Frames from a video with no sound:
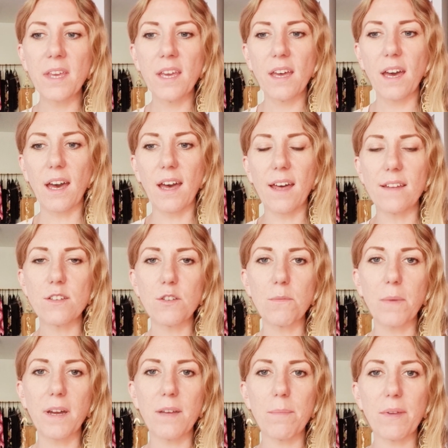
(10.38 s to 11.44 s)
and you
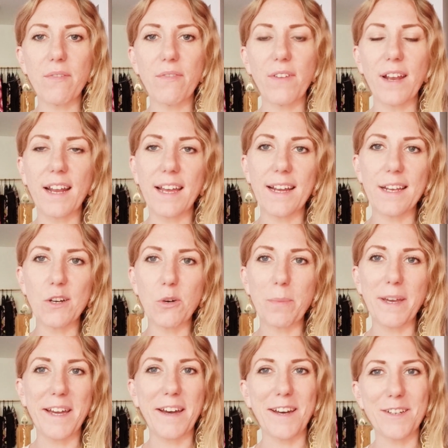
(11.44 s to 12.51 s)
might be feeling a little
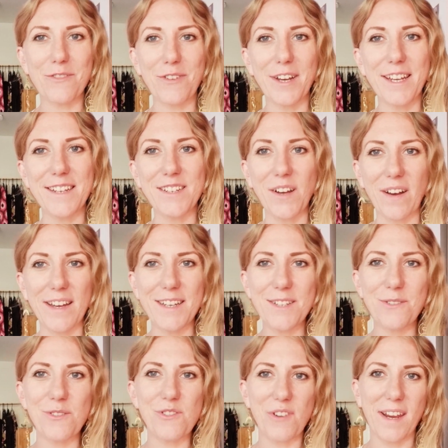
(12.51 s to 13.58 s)
bit kind of like tired
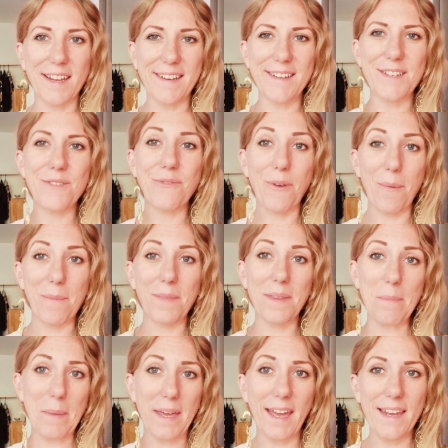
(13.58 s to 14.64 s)
or drained from the
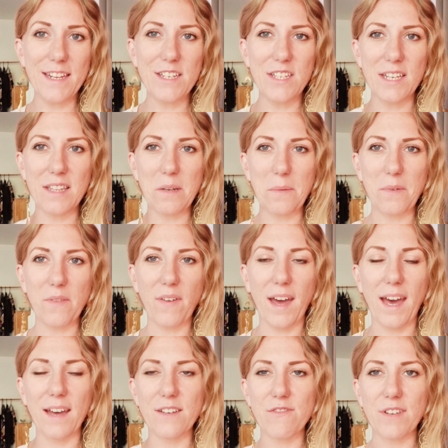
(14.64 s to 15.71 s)
big energy that we've
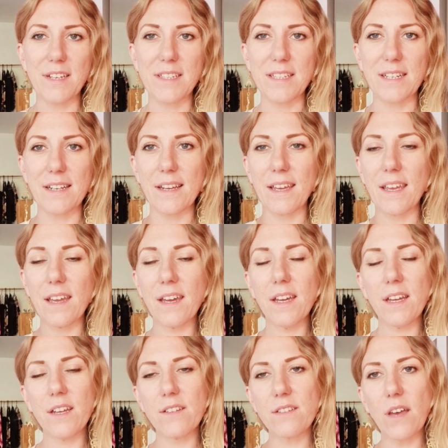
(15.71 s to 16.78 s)
had recently.
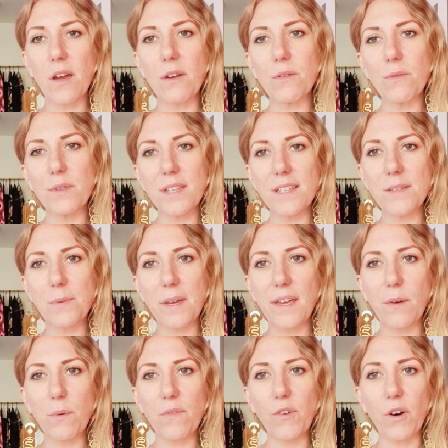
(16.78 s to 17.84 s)
So this
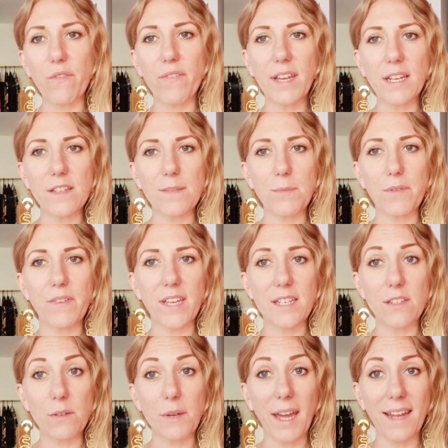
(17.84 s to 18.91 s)
week we've got Venus moving
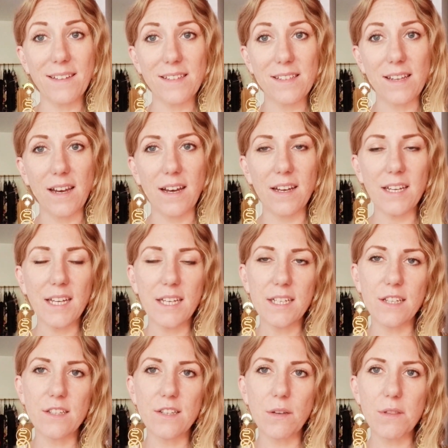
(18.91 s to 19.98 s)
into Cancer,
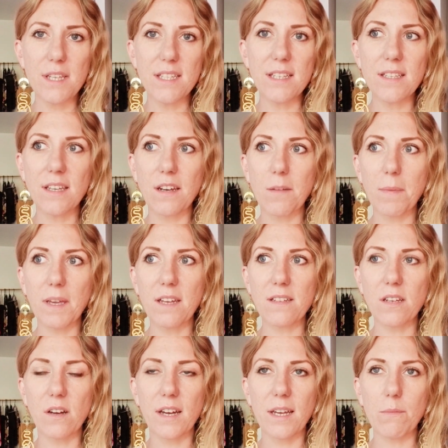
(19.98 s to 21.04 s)
and so this is going to be a
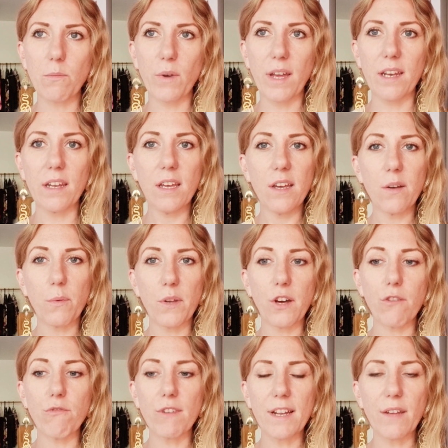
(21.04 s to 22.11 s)
time when we are
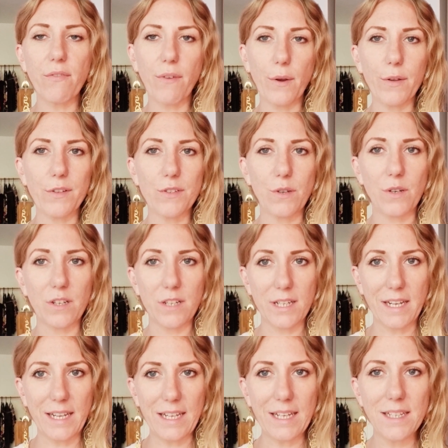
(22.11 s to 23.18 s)
really focused on our
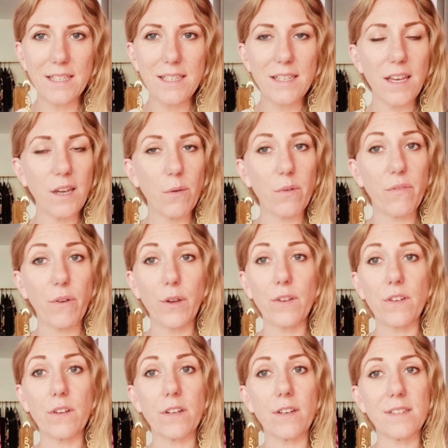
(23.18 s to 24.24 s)
needs, we're
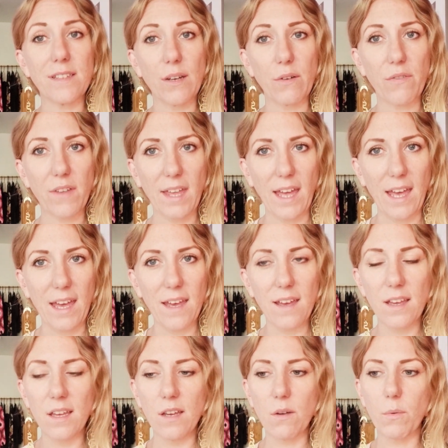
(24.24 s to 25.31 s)
focused on our self-care,
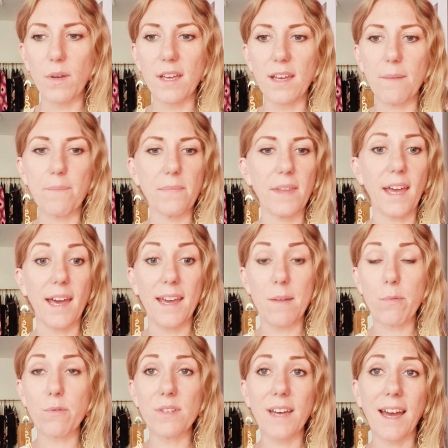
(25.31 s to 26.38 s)
we're
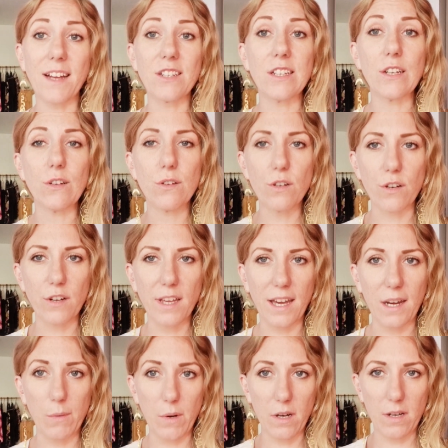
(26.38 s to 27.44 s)
able to actually look
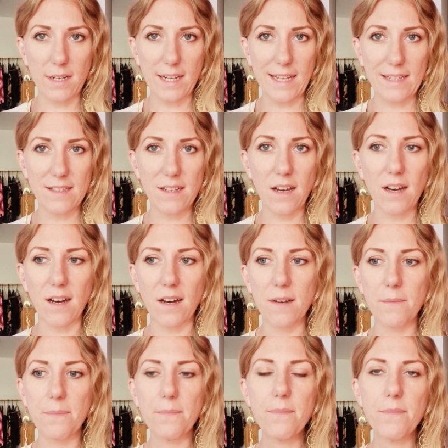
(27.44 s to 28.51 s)
at what our needs are.
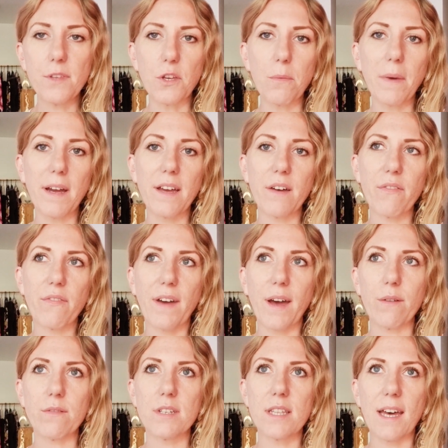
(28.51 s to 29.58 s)
You might have
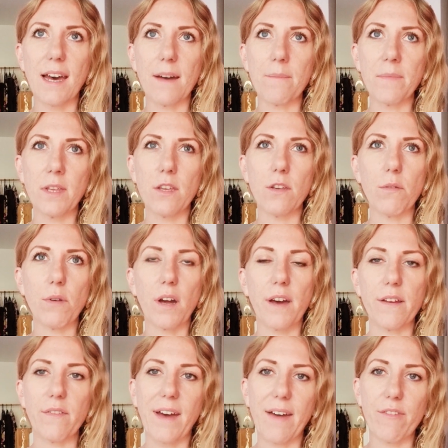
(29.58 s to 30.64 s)
found that you kind
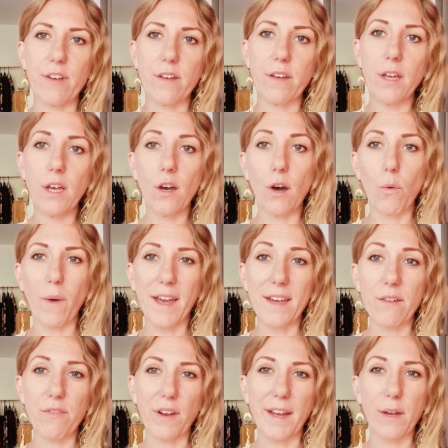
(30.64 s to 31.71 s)
of have a way
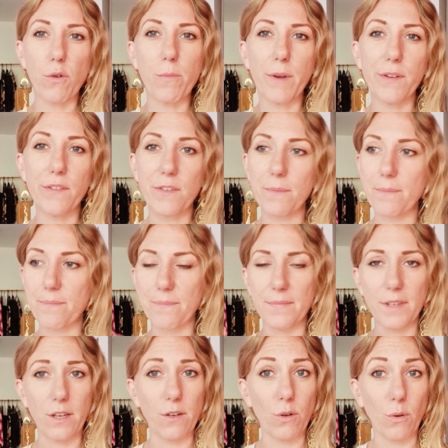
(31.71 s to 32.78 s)
of like almost
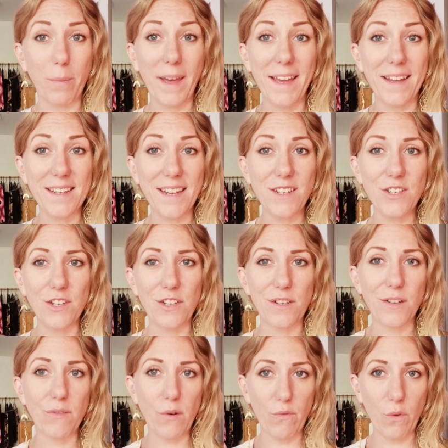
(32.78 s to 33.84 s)
not paying attention,
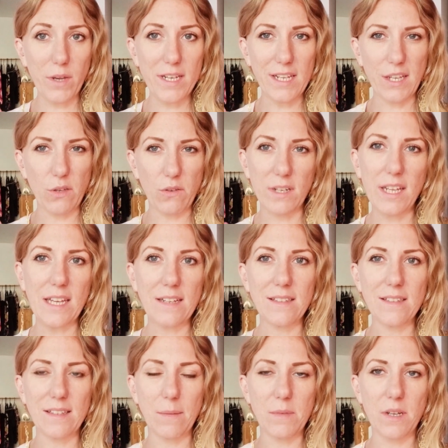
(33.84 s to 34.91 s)
of avoiding your needs
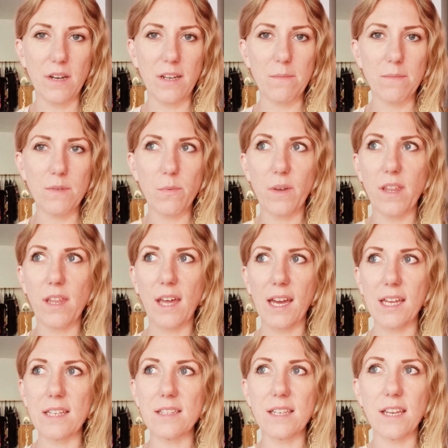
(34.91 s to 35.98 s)
sometimes, whether that
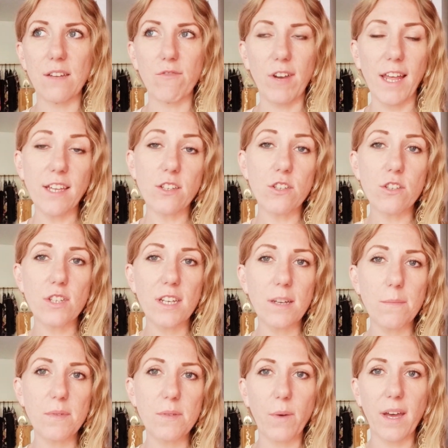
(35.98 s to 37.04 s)
is in
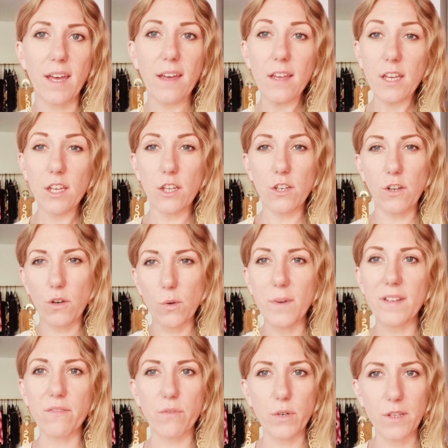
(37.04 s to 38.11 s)
relationships where you don't
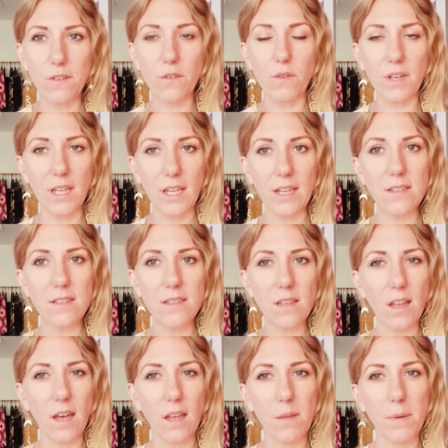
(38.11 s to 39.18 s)
always voice your needs to
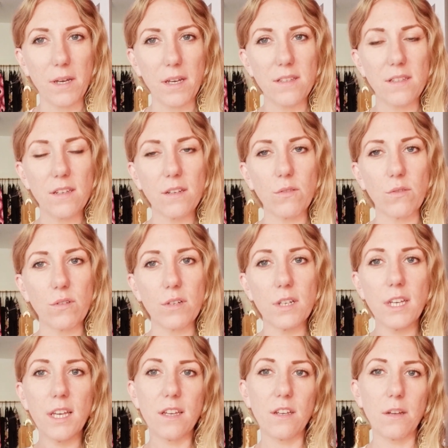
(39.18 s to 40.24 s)
the other person, or
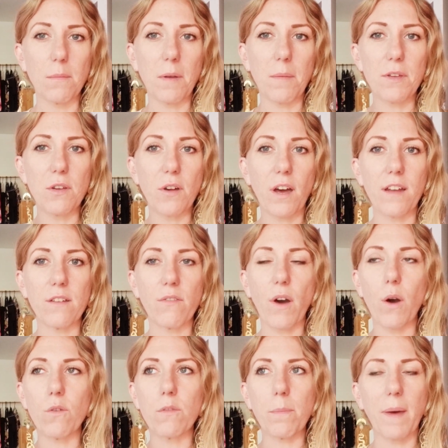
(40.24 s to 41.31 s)
you know, maybe you kind of
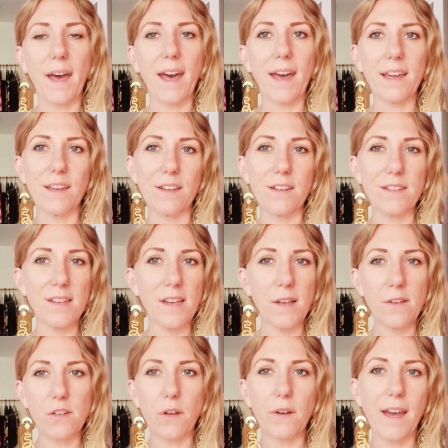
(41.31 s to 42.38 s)
hold back and
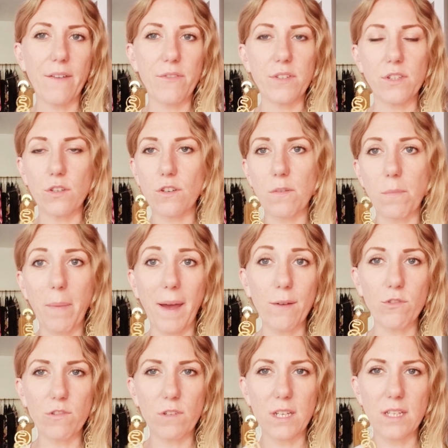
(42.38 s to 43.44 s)
don't have as good
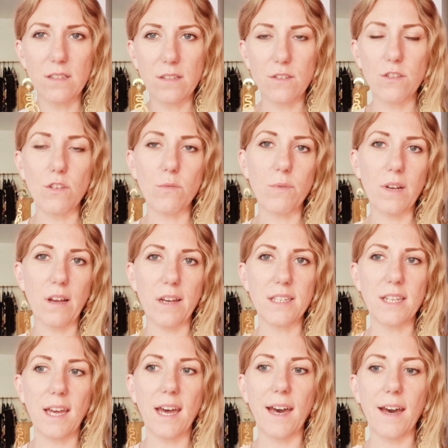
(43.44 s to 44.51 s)
boundaries as you would like to
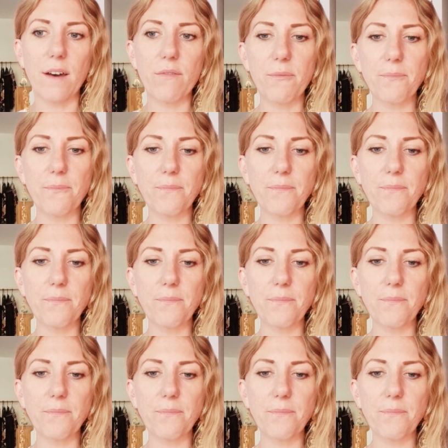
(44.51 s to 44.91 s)
have.